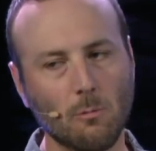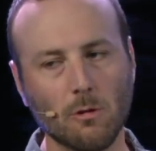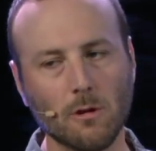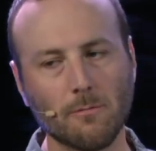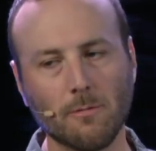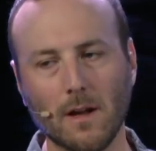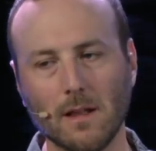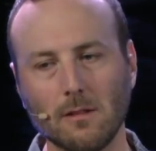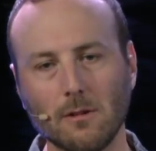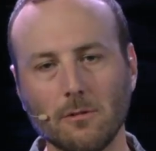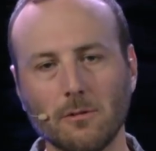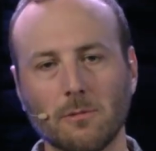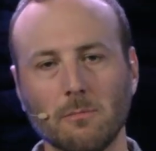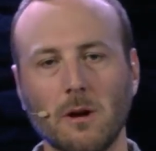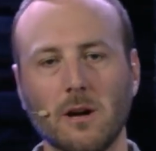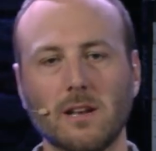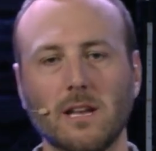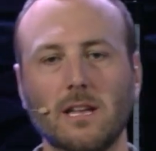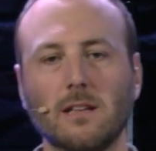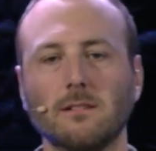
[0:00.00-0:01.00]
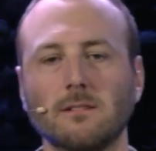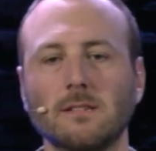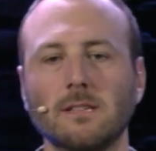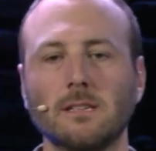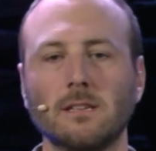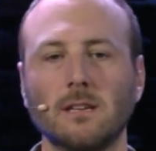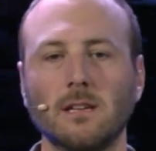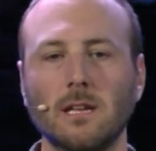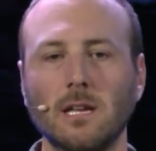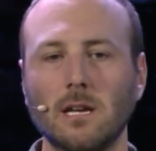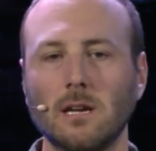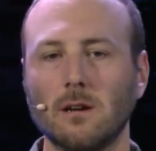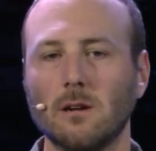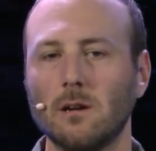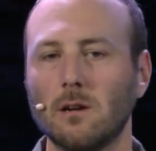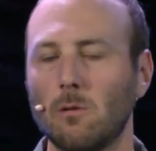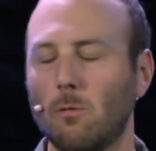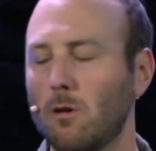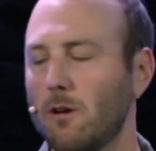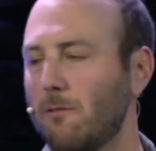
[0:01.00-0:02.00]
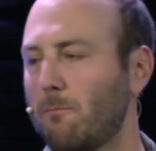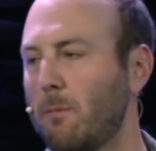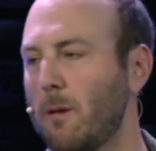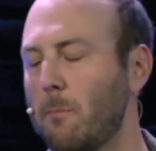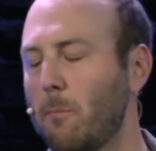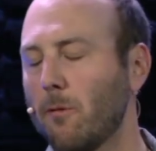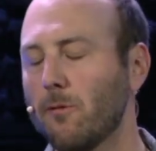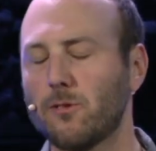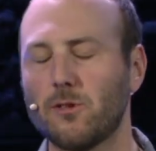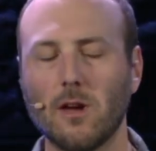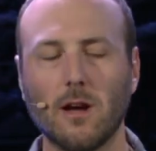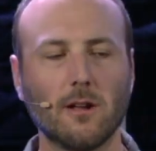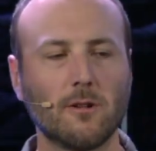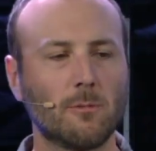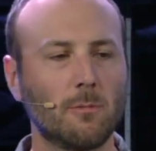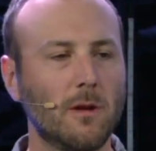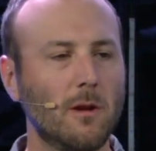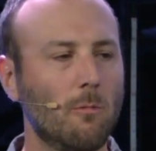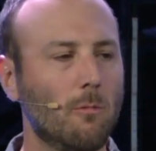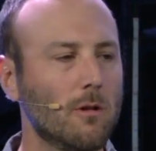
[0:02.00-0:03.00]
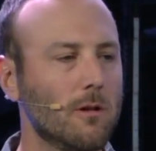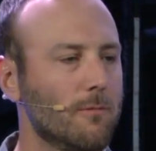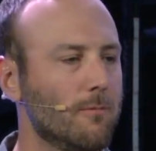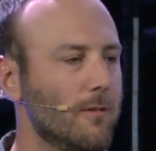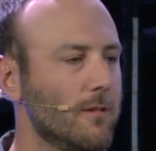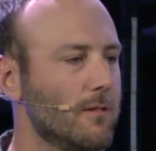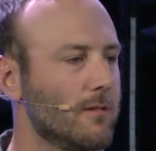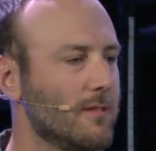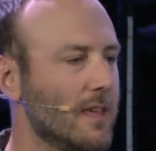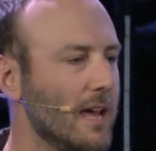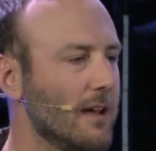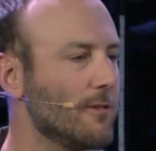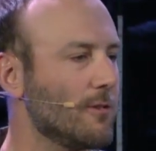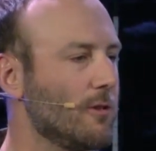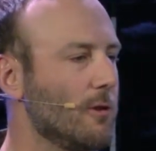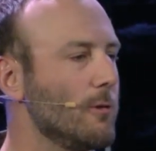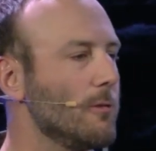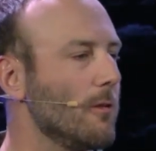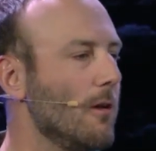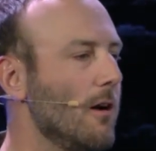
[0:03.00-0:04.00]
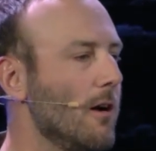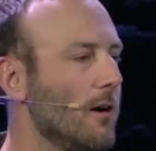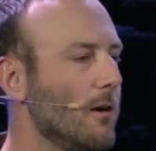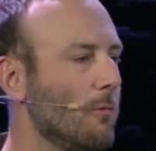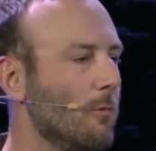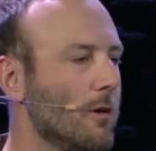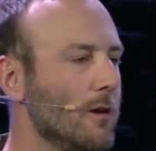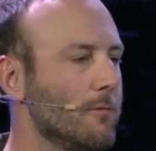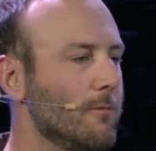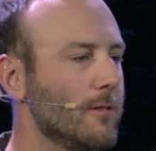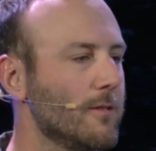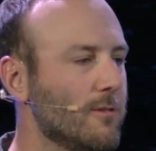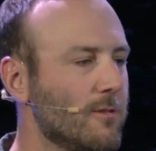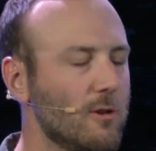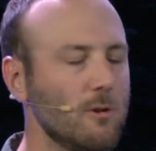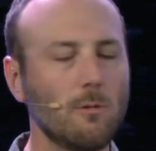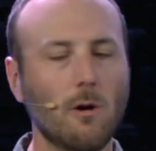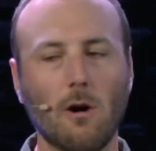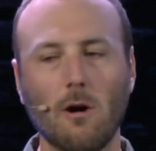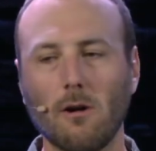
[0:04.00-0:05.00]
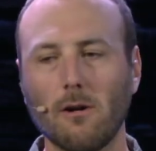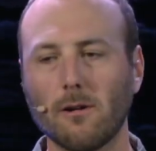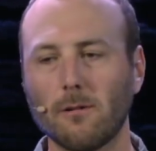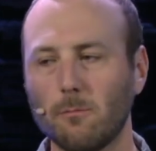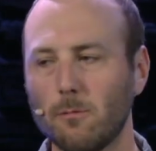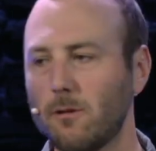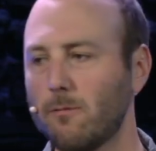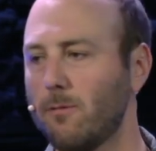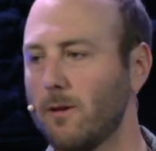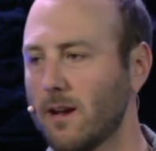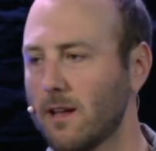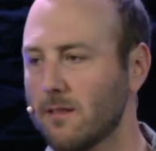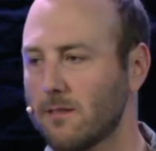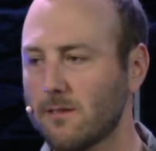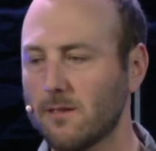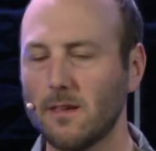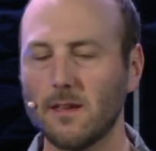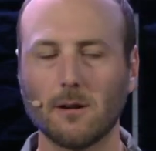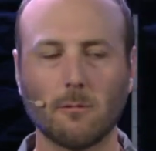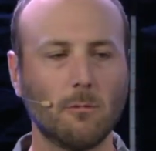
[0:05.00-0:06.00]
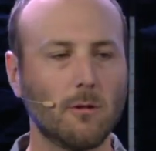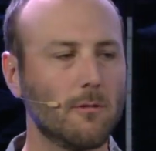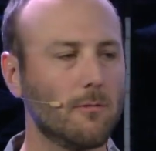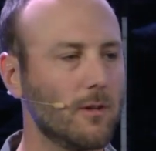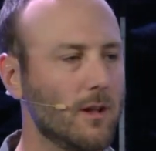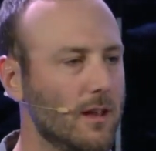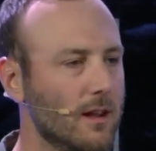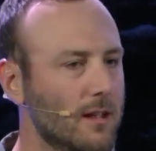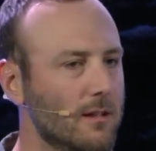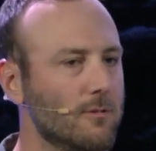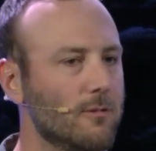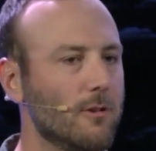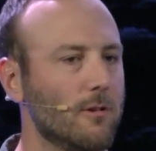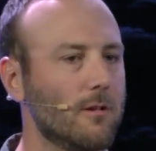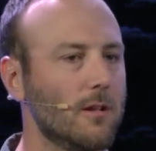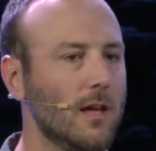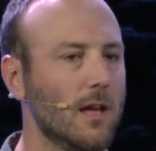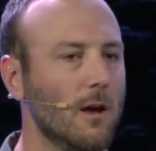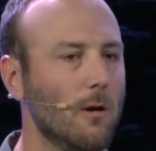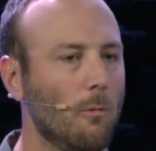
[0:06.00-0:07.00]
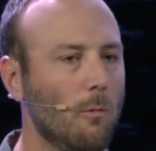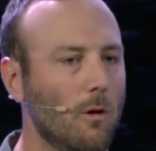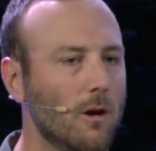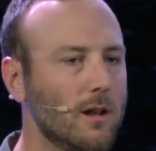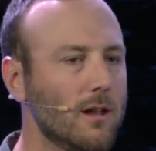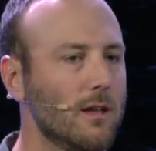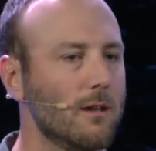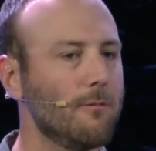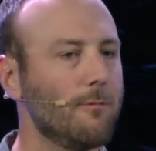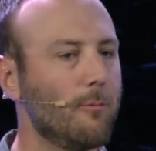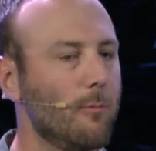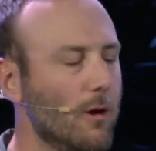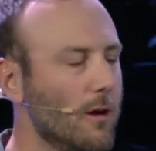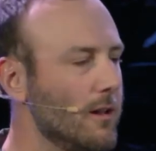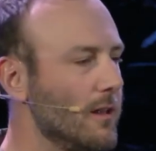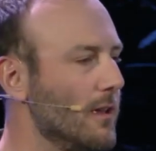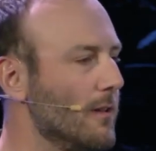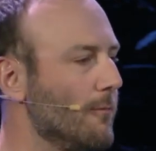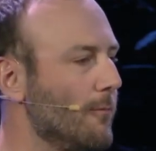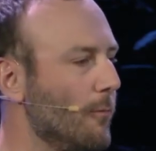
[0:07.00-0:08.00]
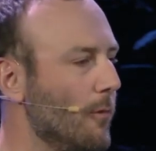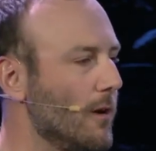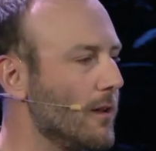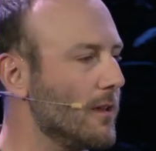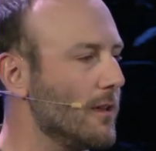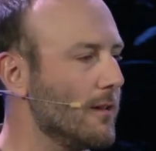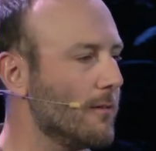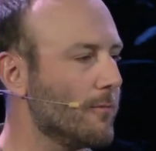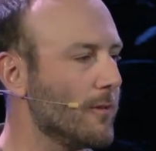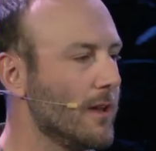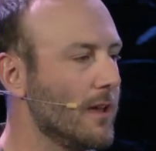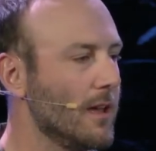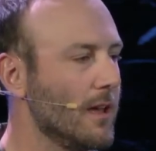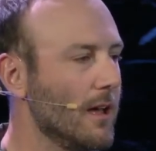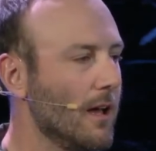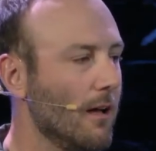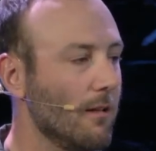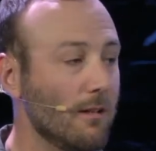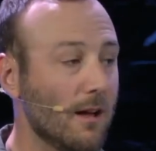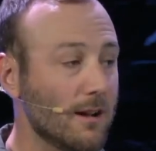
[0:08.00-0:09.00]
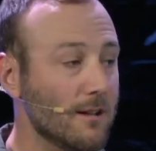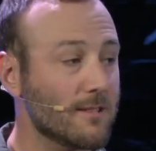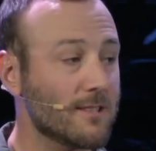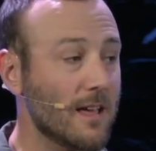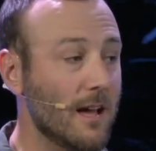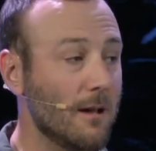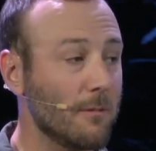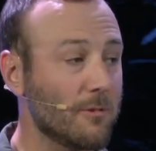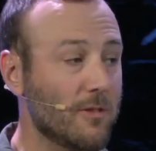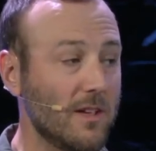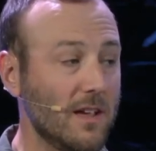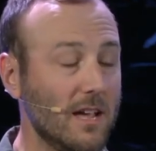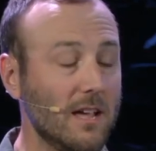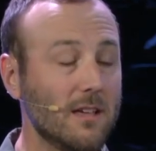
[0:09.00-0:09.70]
What if I lose money? What if people judge me? What if it takes too long? What if it's too hard? What if I get sick? What if I get injured? What if, what if, what if? A lot of times,